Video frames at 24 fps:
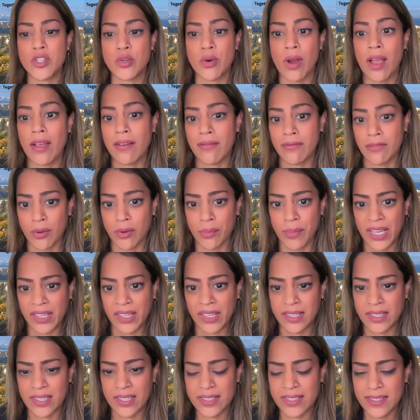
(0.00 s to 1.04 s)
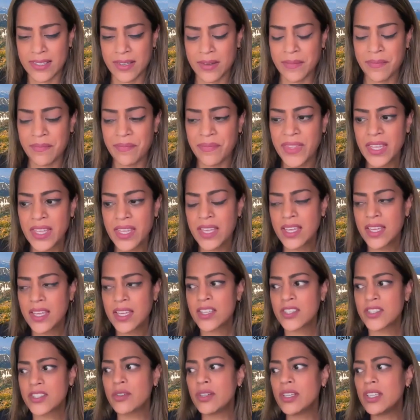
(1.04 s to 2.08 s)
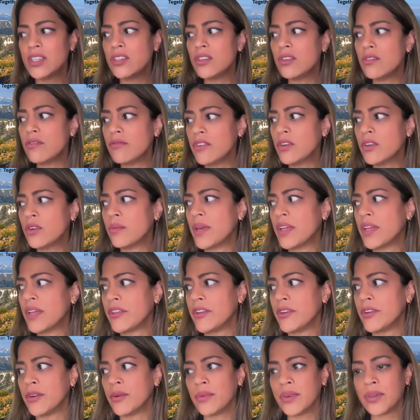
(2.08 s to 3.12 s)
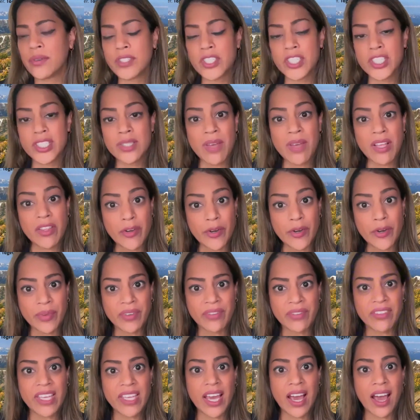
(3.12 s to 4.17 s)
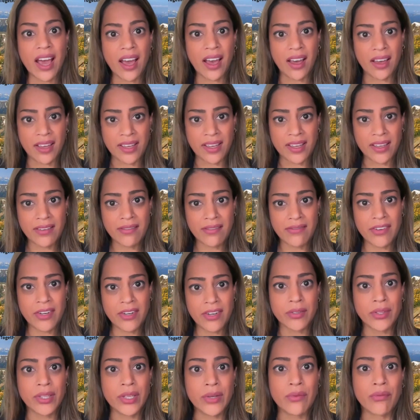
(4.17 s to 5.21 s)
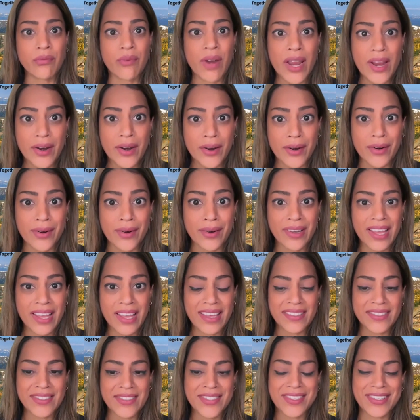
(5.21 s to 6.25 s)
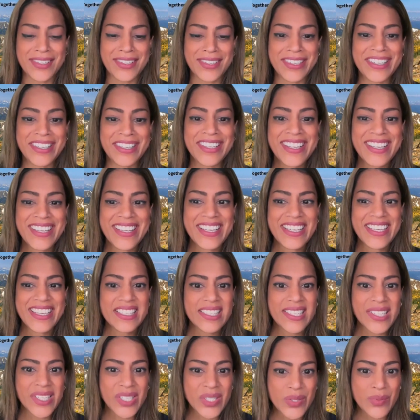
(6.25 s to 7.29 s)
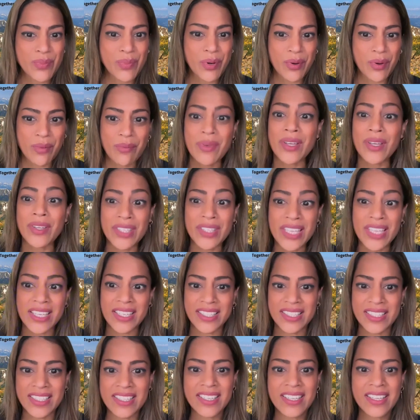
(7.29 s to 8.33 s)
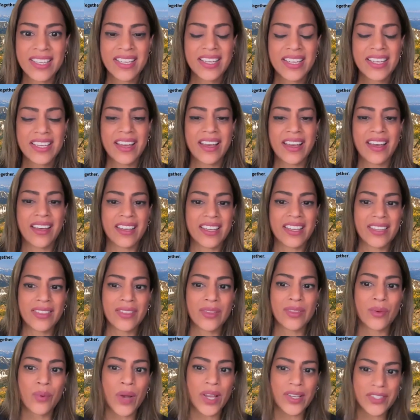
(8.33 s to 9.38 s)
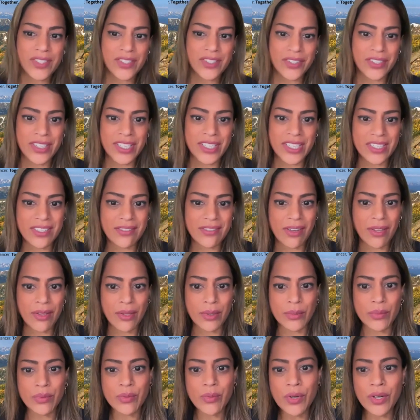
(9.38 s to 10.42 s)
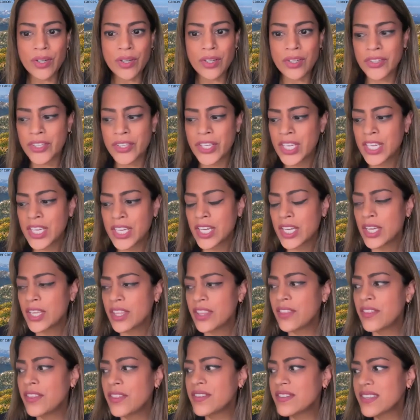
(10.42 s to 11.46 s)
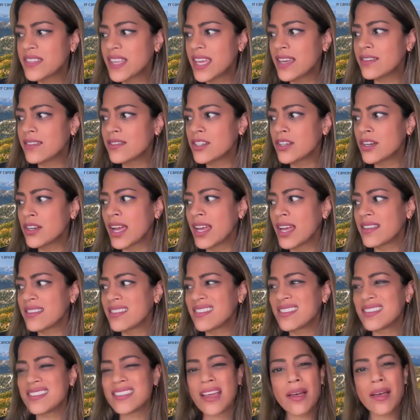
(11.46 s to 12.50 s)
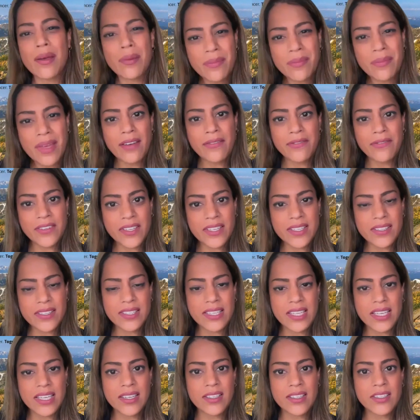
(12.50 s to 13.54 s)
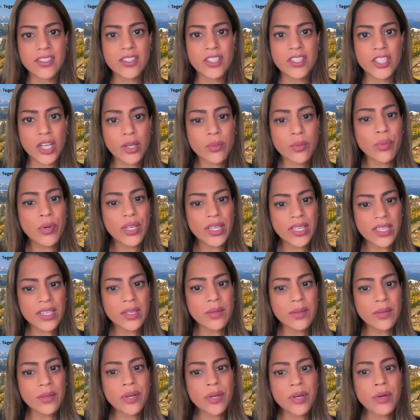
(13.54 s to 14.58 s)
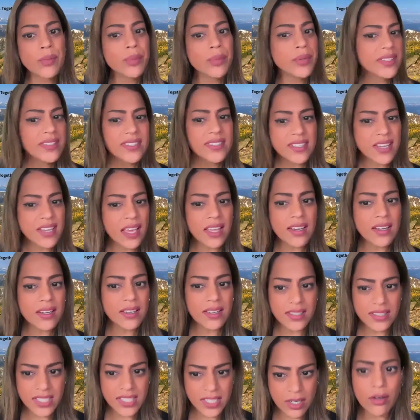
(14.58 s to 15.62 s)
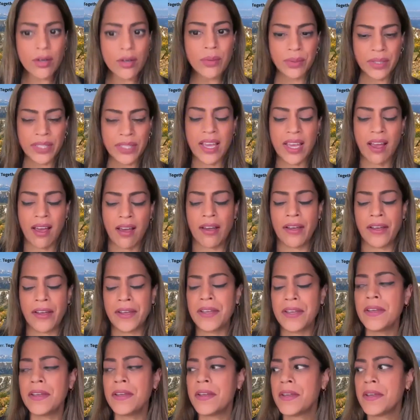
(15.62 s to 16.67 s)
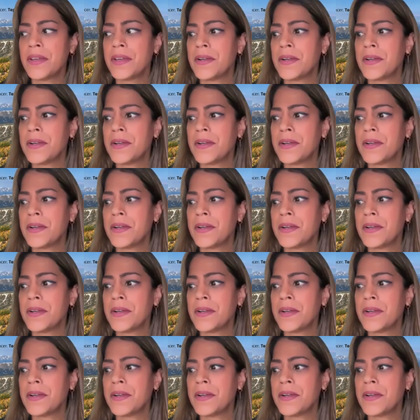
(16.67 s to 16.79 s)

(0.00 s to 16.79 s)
driver mechanism. So in uveal melanoma, which is melanoma of the eye, fairly rare cancer, 6 per million in the Western and developed world. This cancer has some efficacy to checkpoint inhibitor, but it's not terribly high.